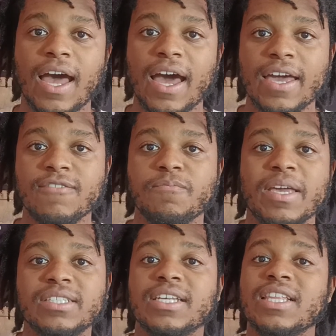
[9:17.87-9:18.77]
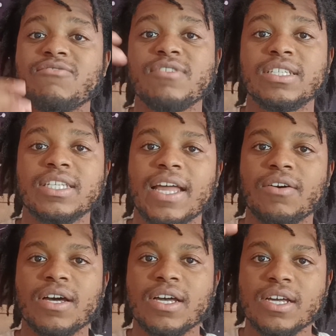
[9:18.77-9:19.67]
I've basically written
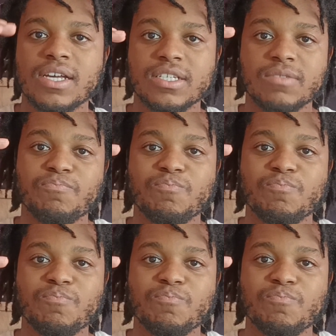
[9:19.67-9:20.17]
out a